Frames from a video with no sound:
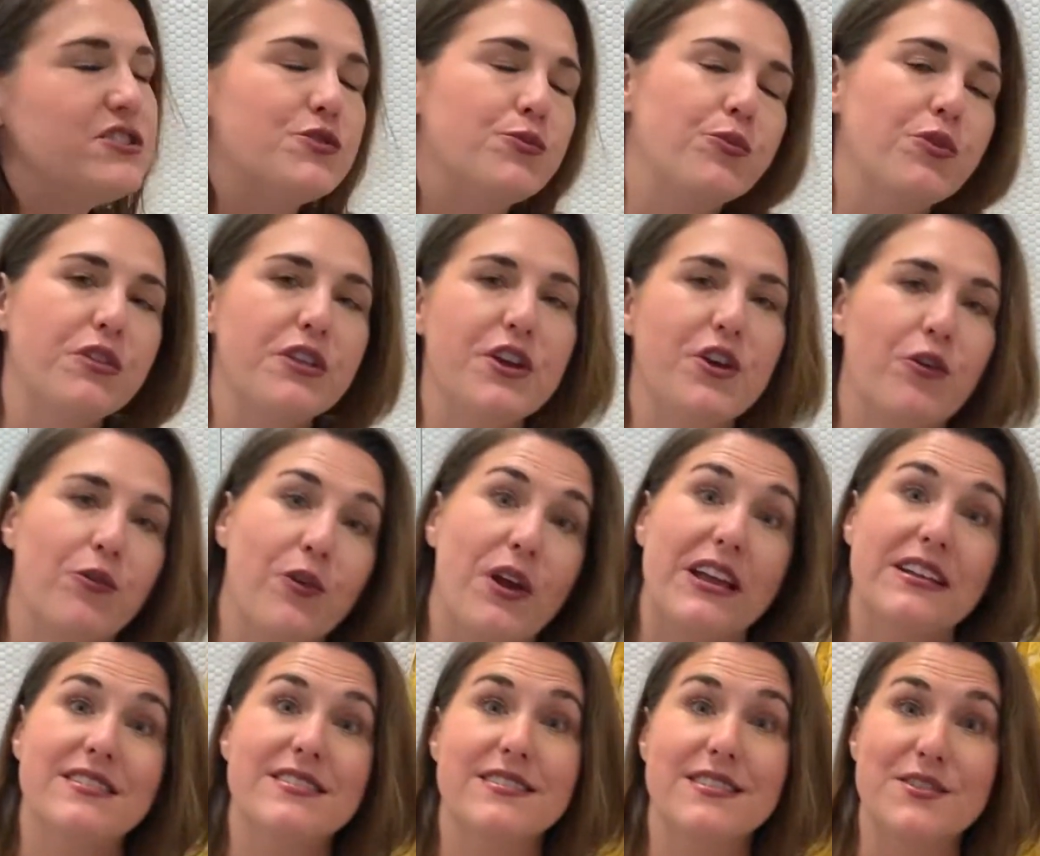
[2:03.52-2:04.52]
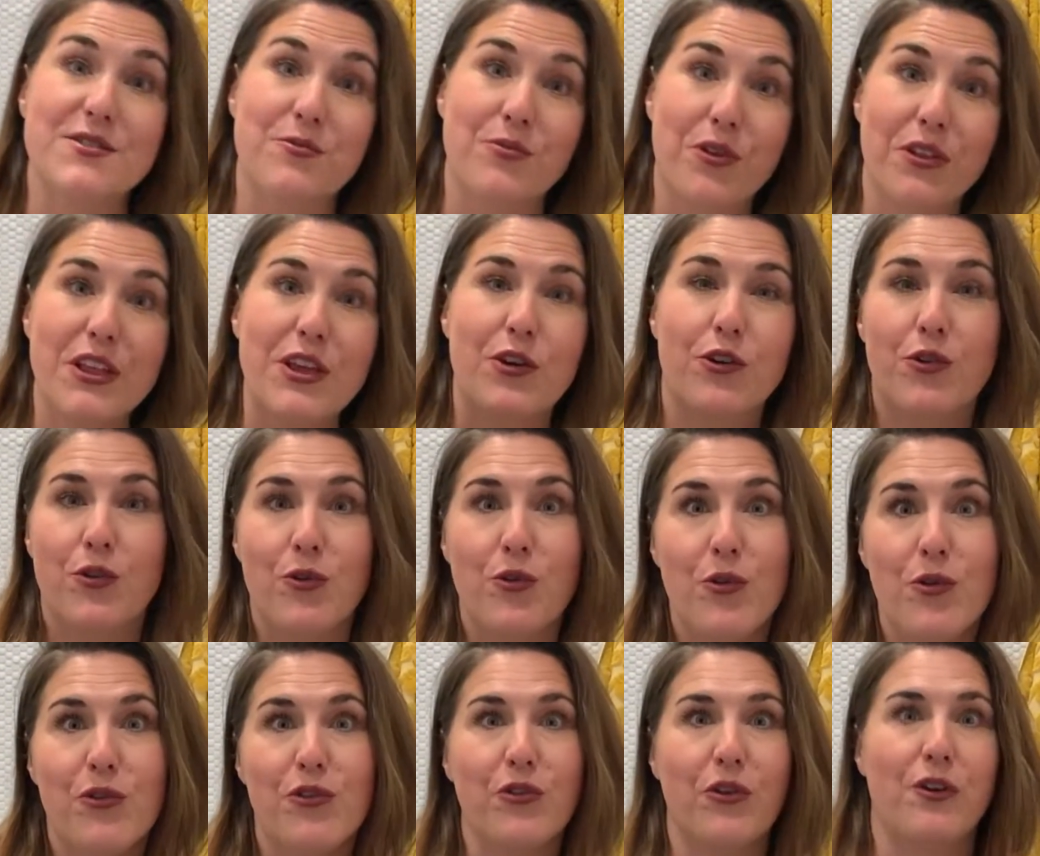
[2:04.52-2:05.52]
just really creates this really
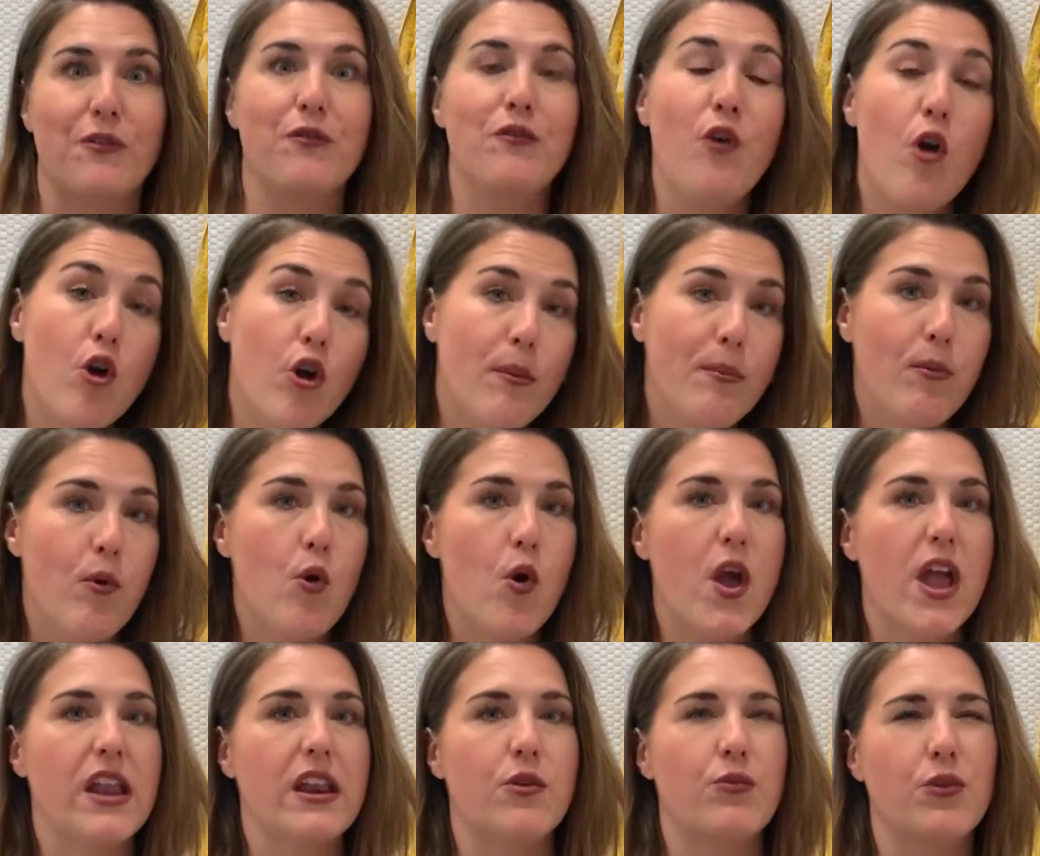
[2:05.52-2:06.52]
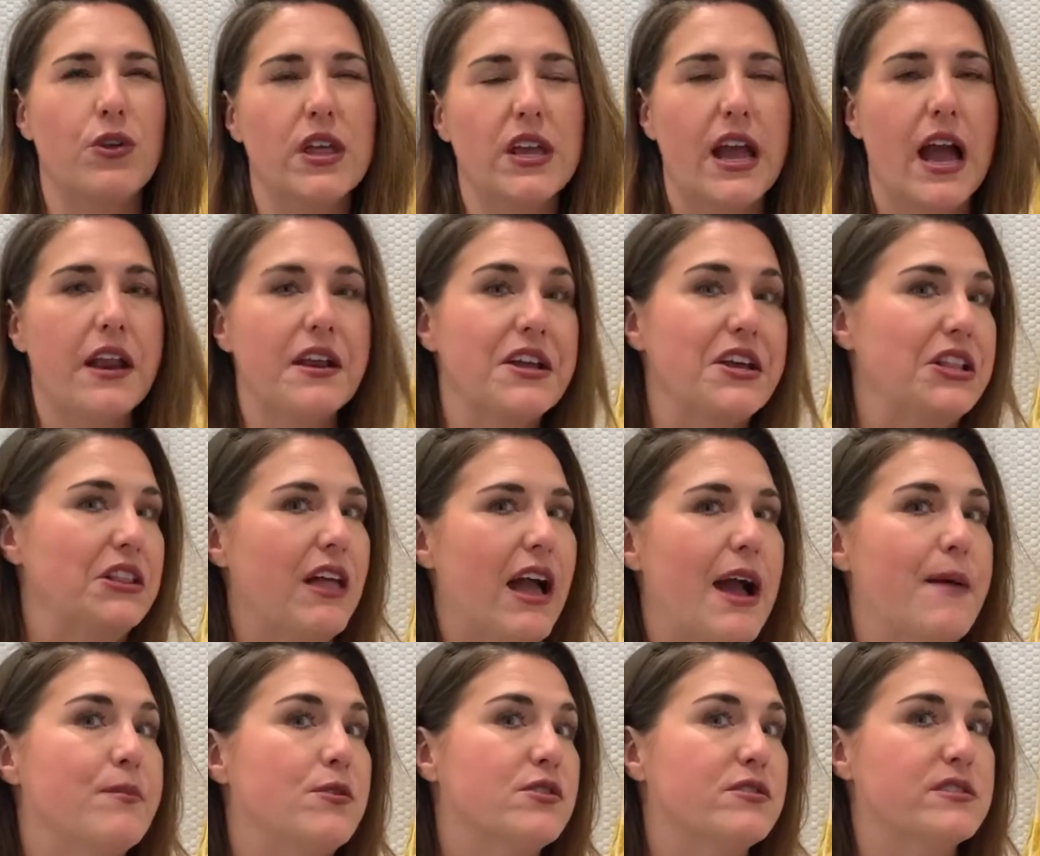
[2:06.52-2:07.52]
cool sort of focal point and really kind of
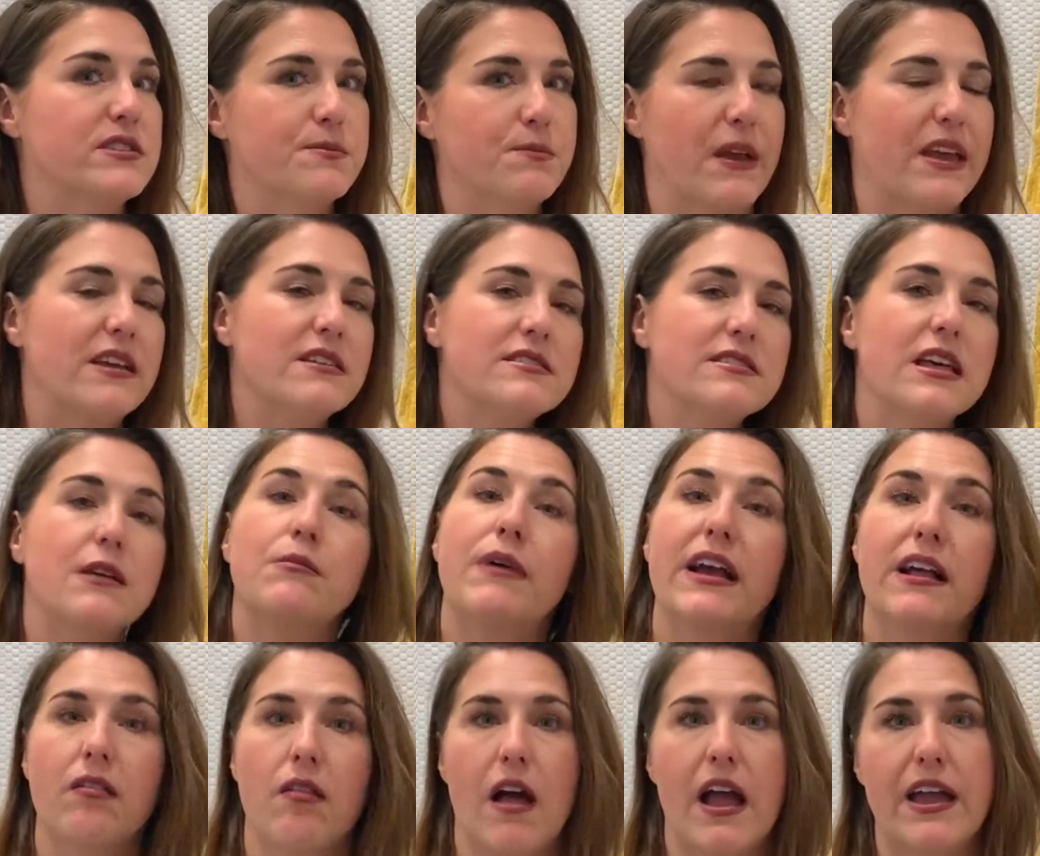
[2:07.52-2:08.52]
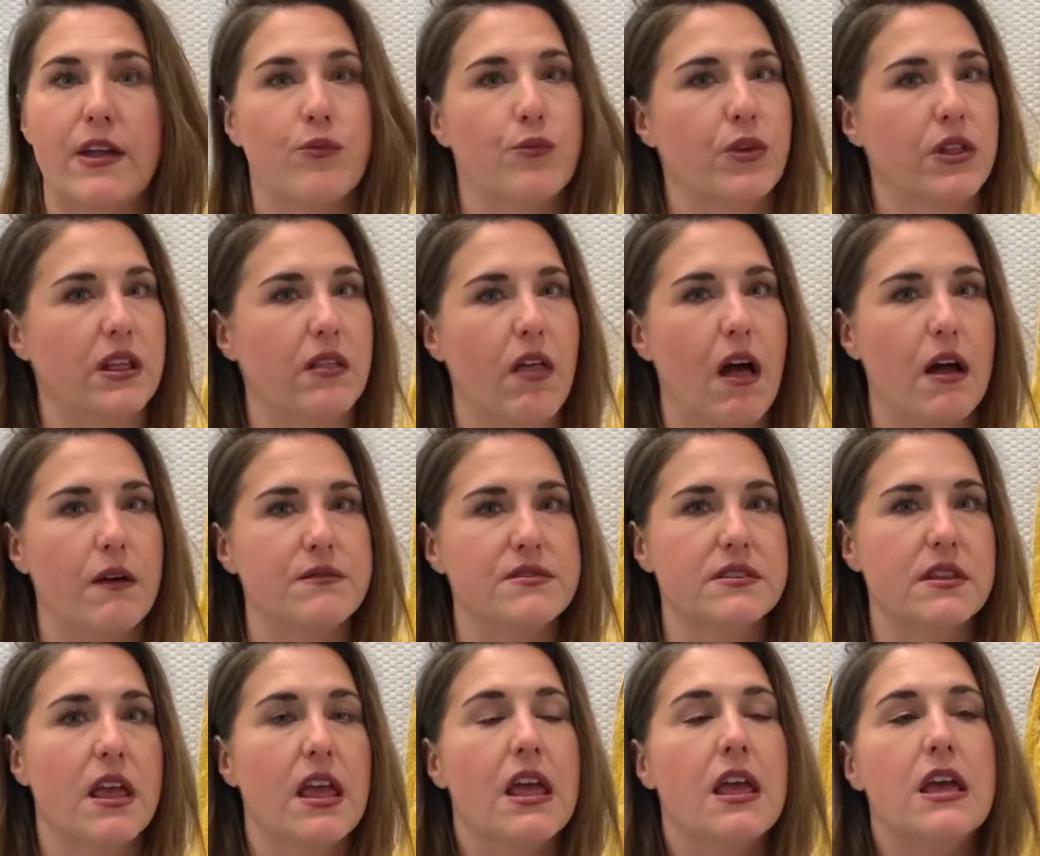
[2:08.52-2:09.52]
glamorous space that my client really loves.